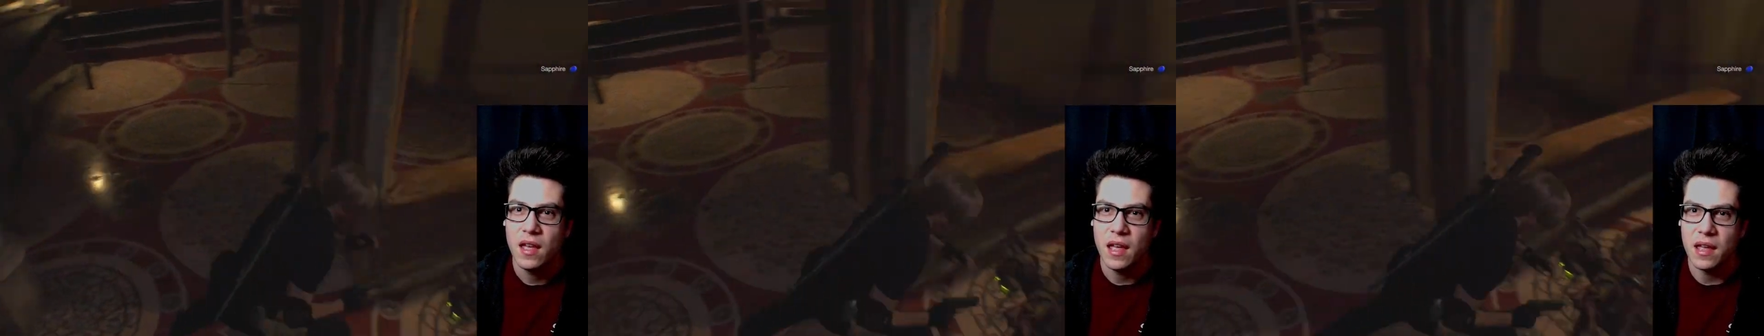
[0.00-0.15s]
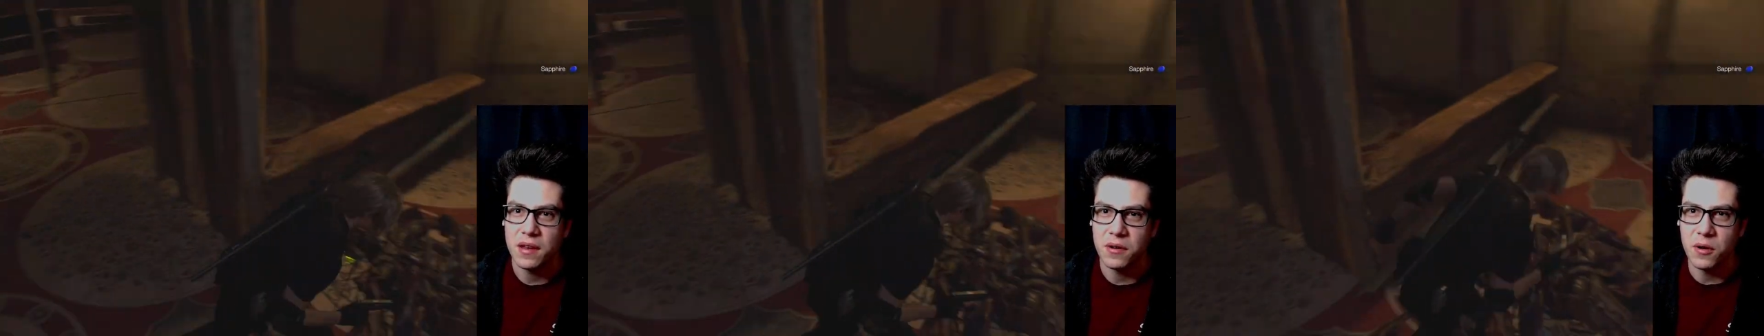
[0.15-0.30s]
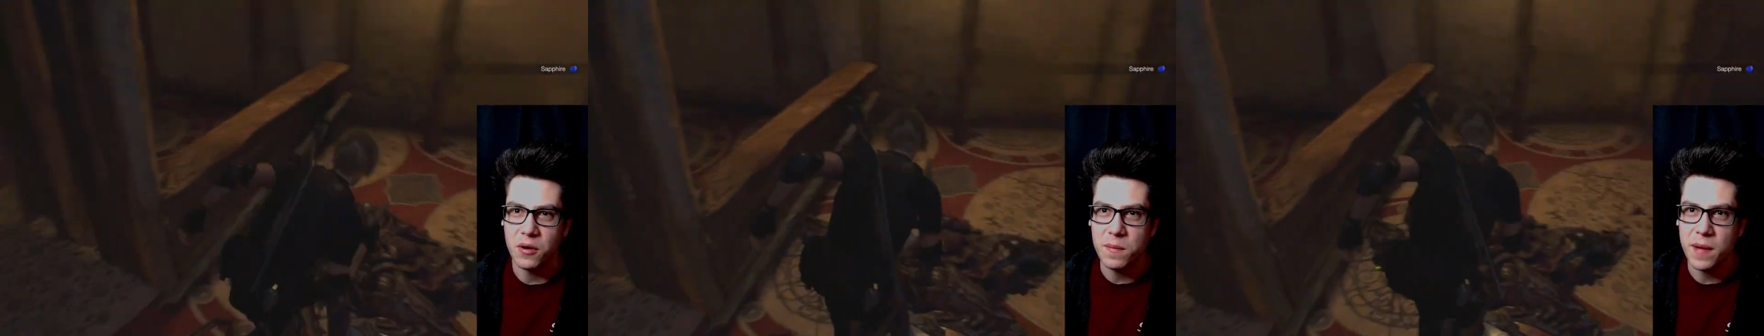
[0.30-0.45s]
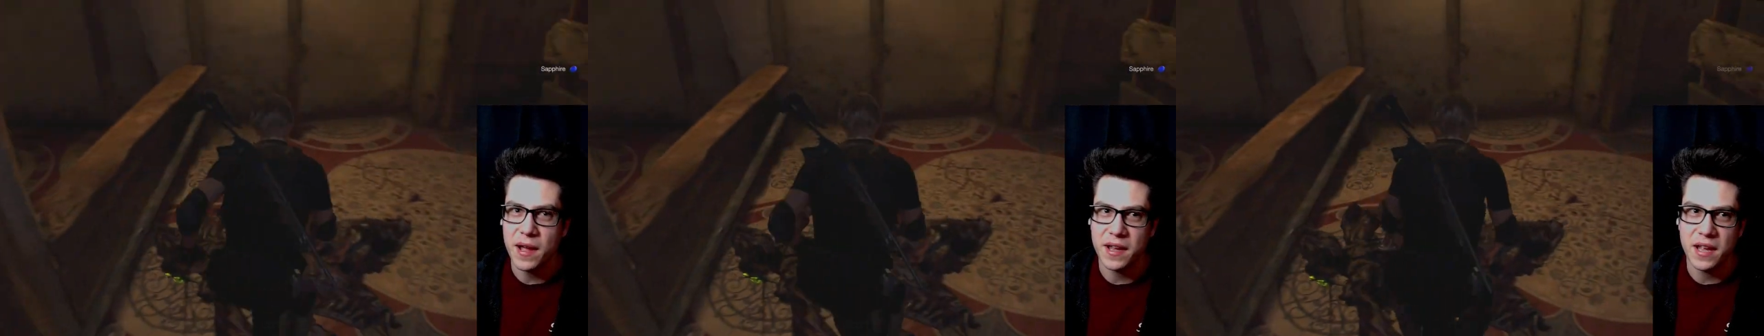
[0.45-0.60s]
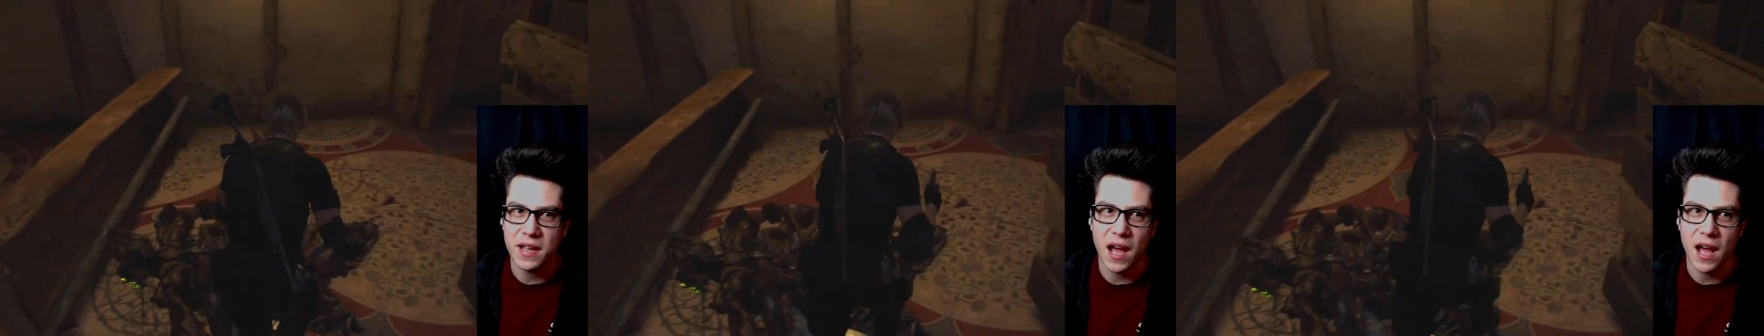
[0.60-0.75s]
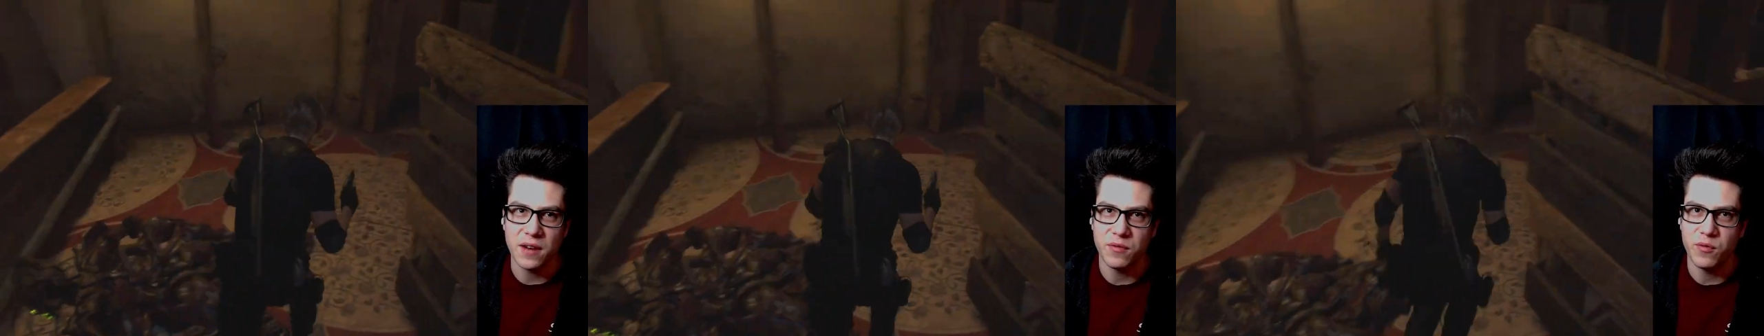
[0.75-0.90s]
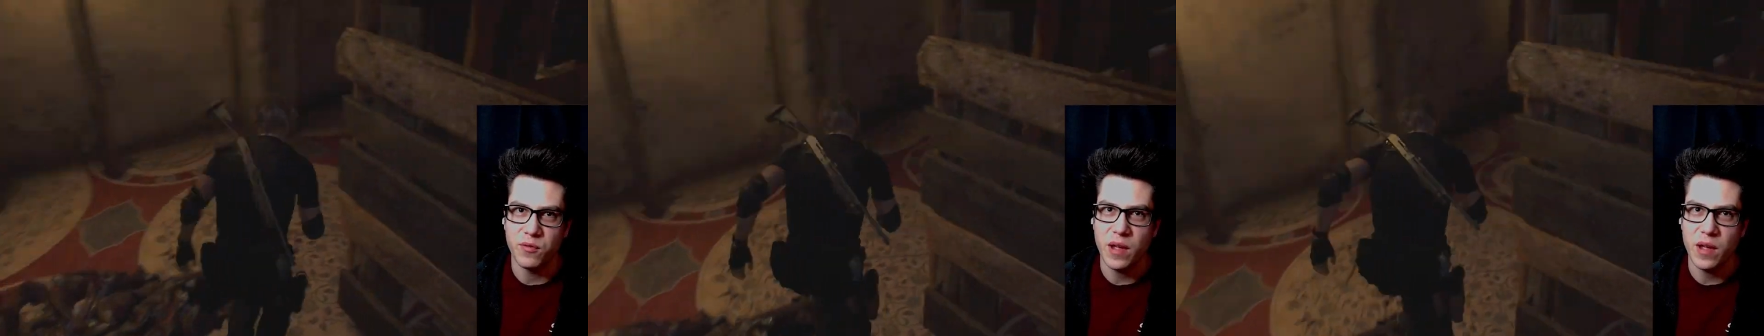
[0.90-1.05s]
And oh my
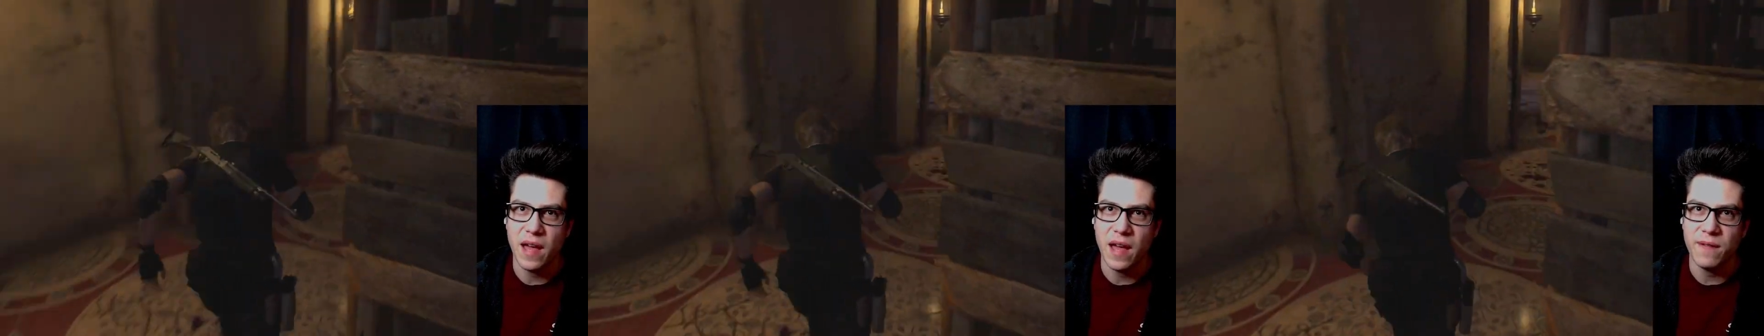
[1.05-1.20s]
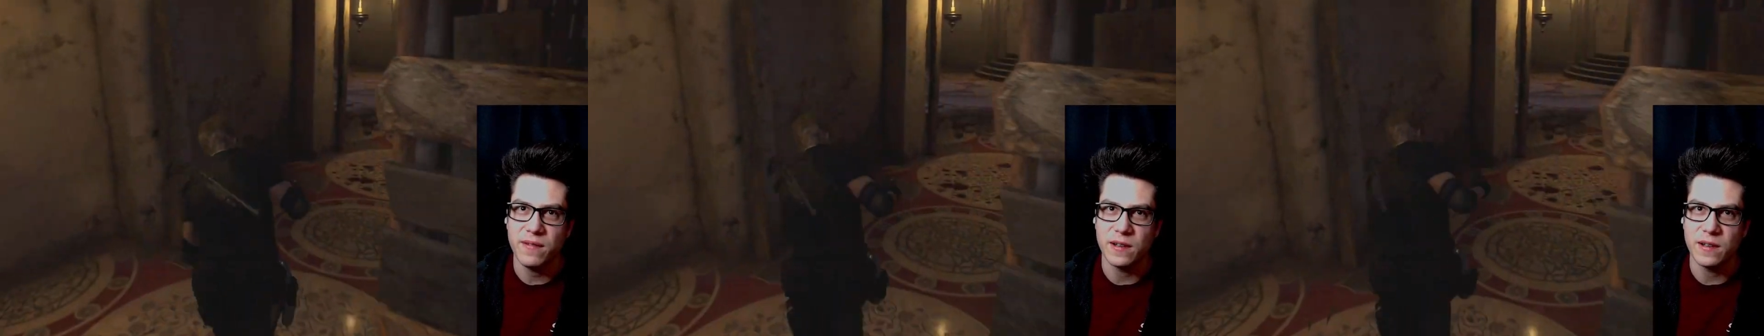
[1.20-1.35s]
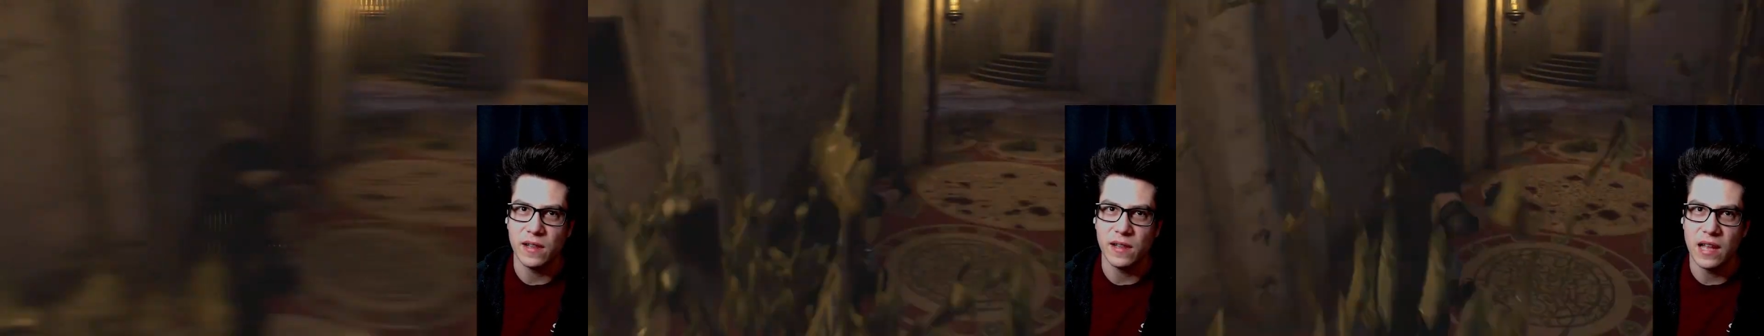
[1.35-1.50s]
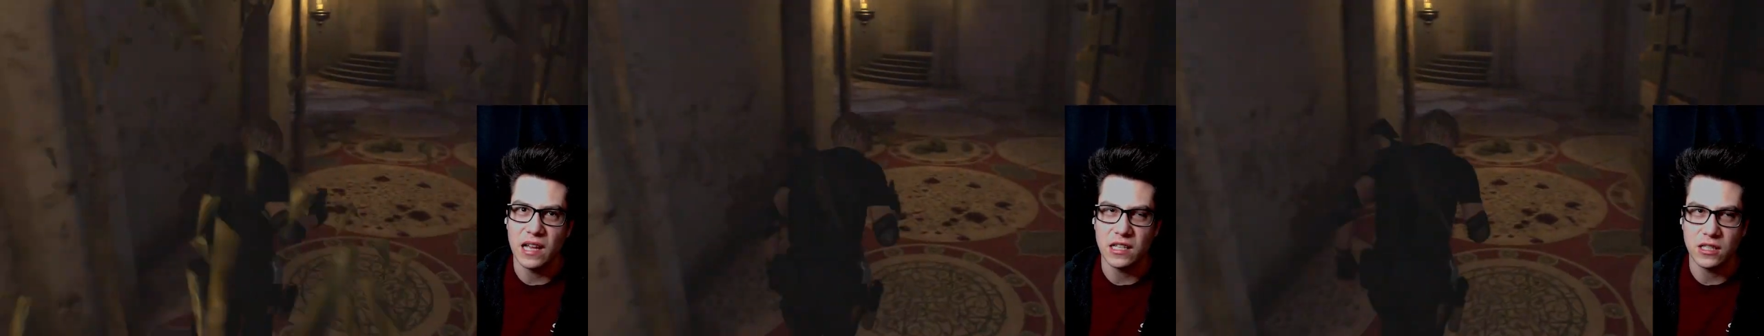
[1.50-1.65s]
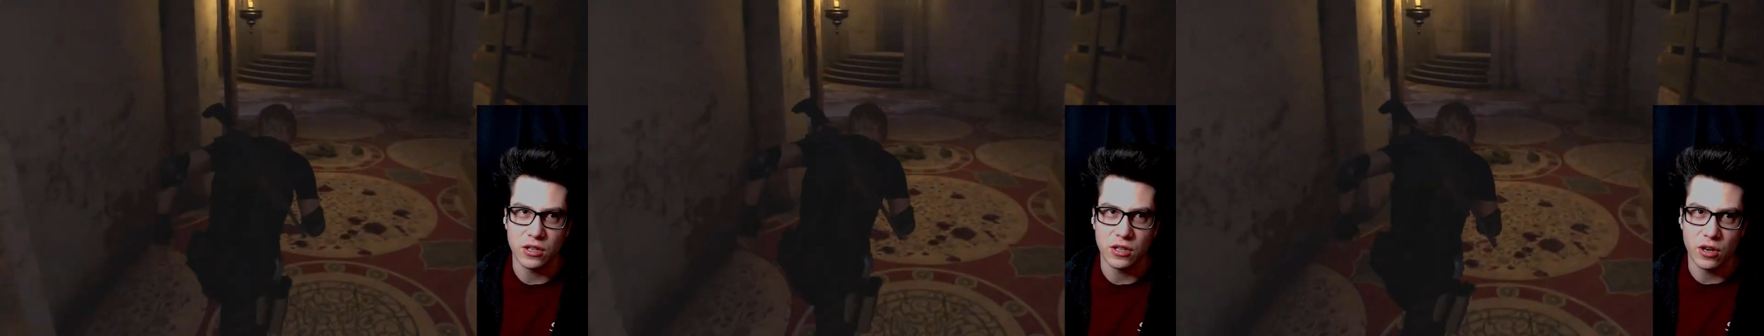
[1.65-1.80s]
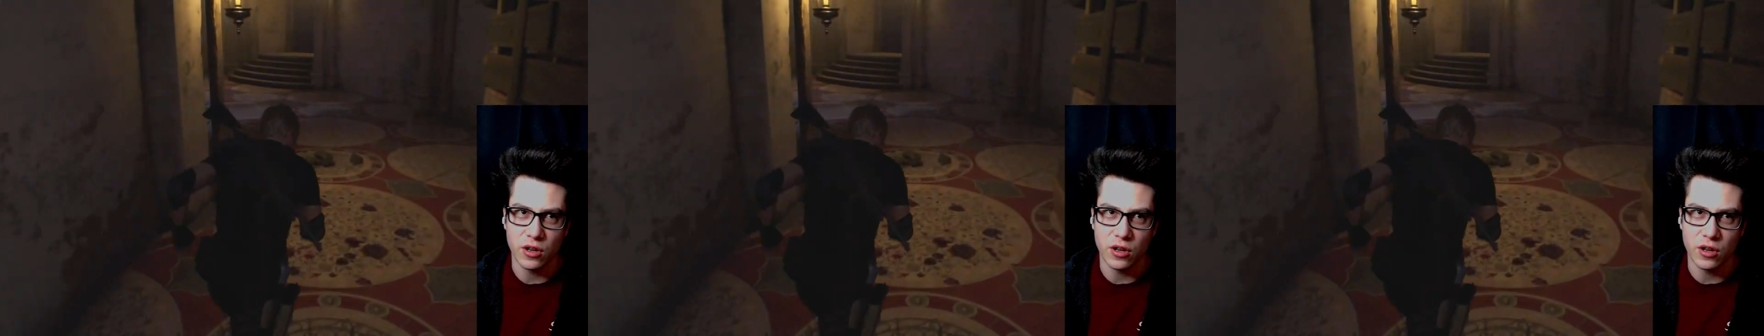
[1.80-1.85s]
god, if we haven't collected